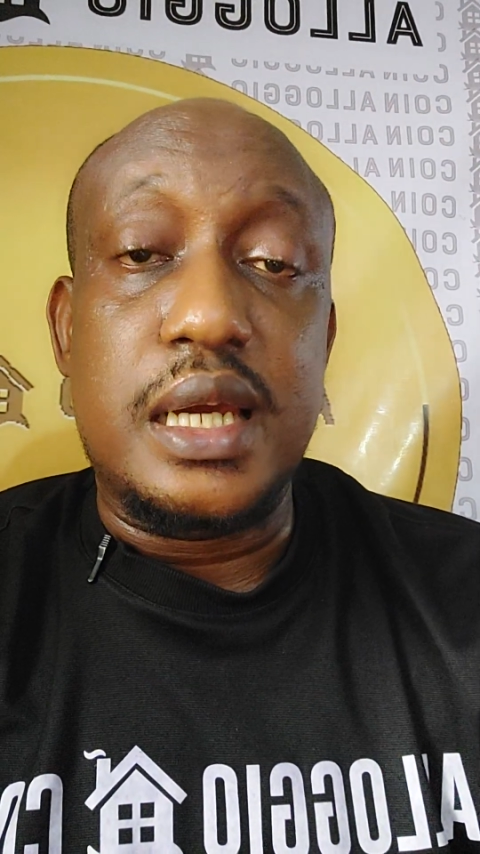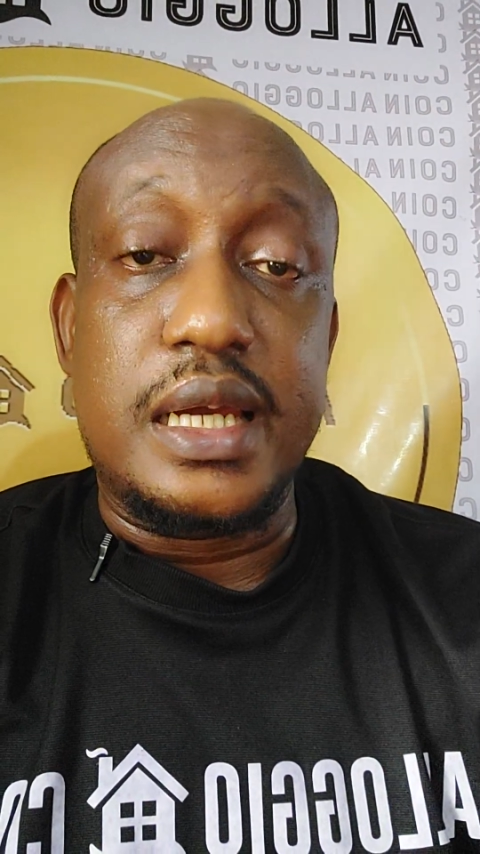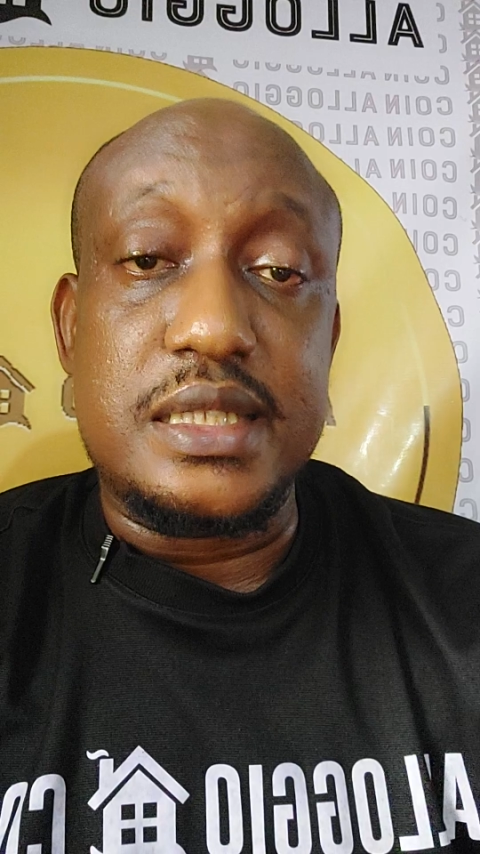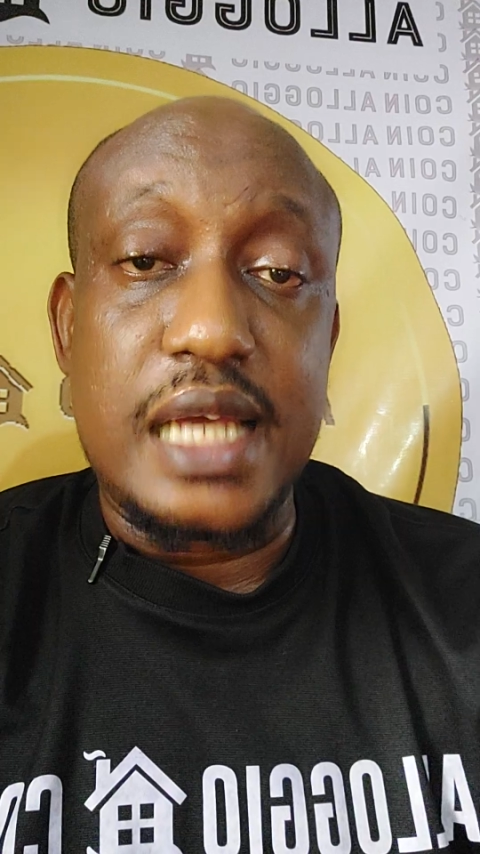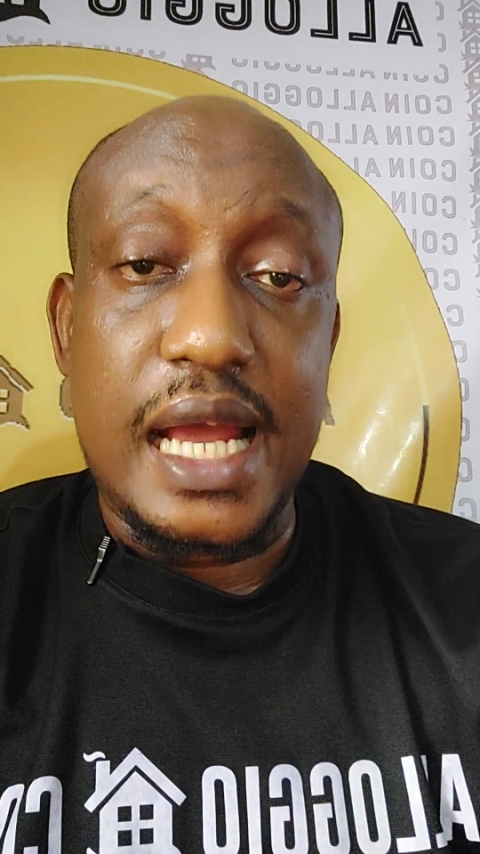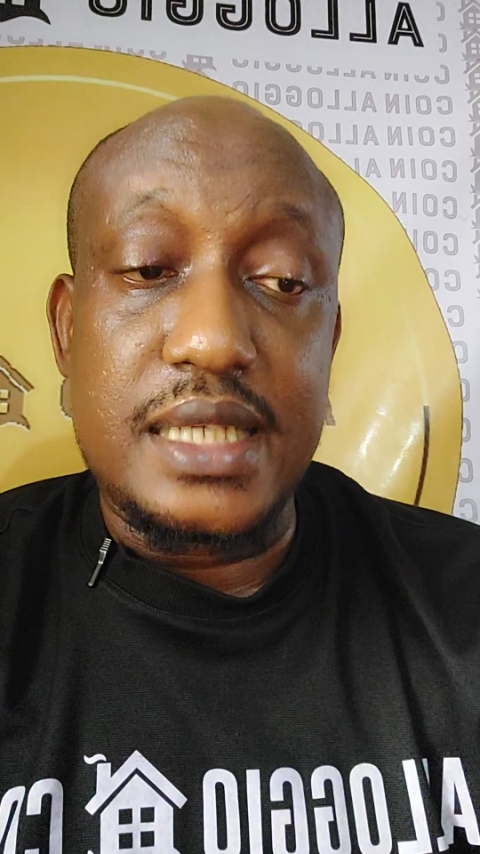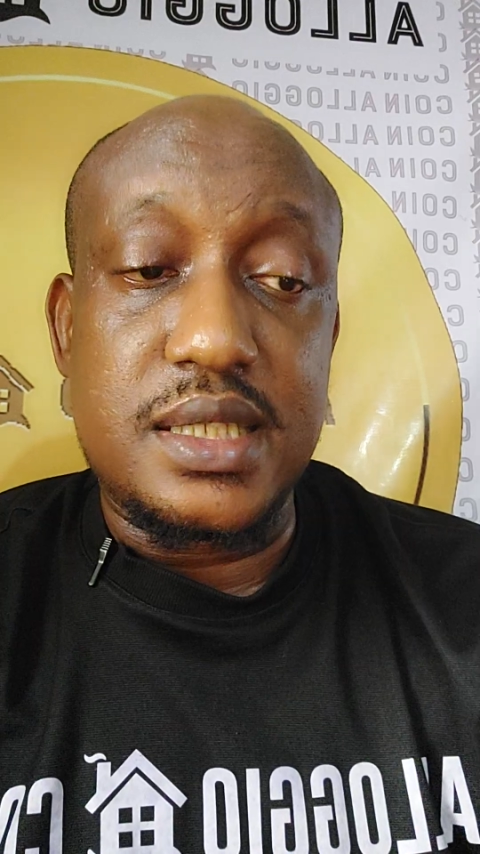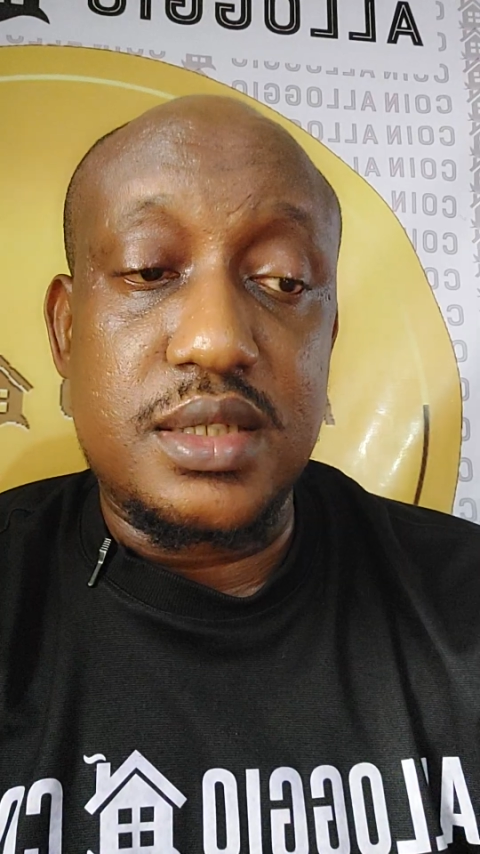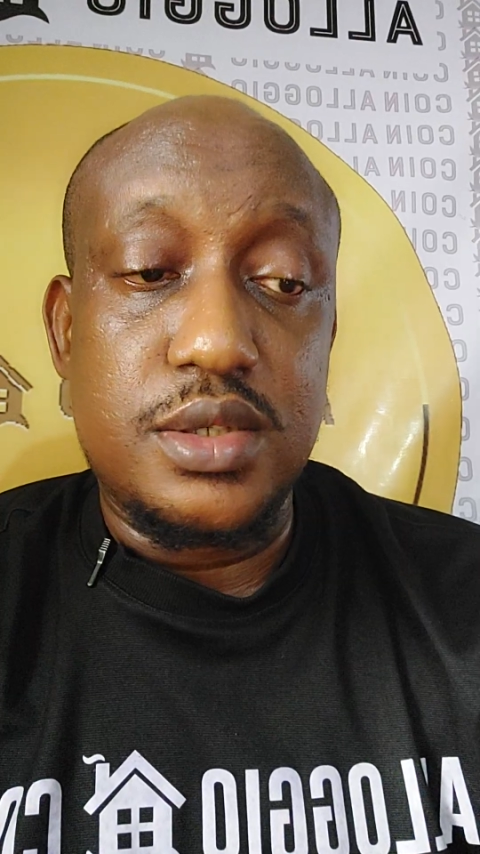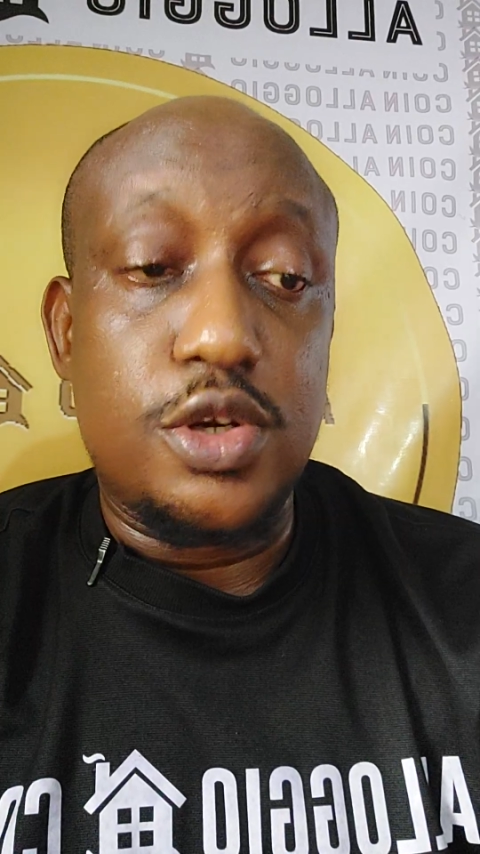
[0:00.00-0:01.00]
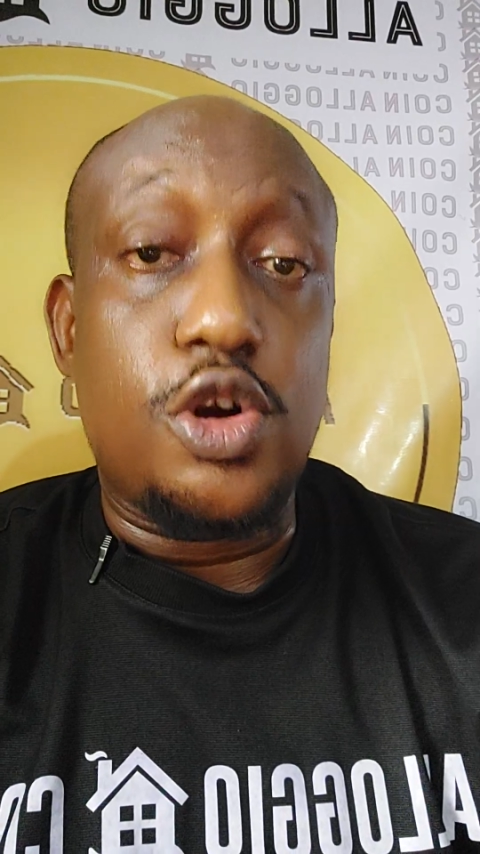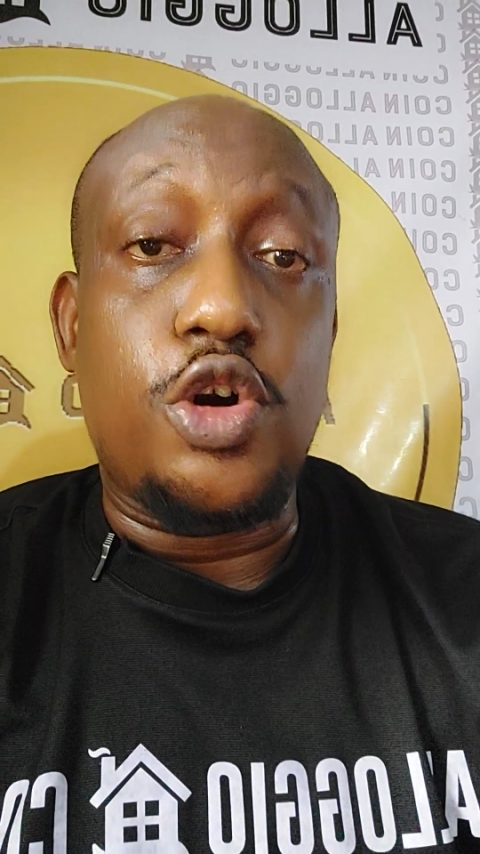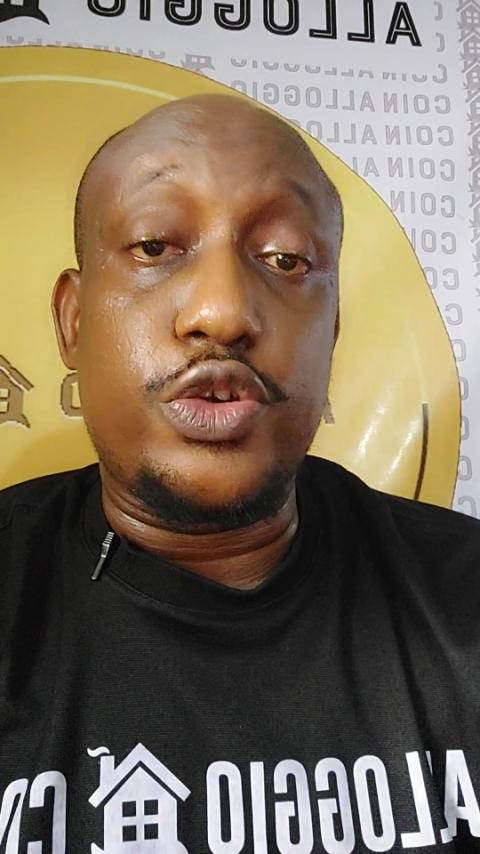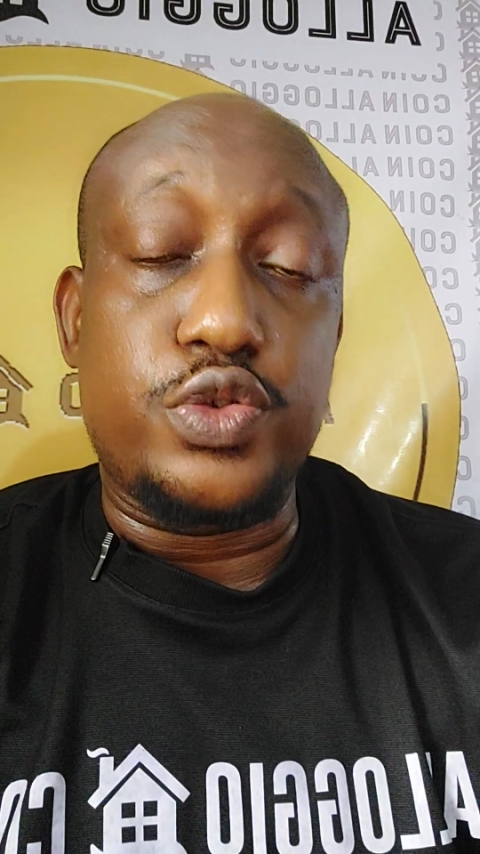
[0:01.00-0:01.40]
a task or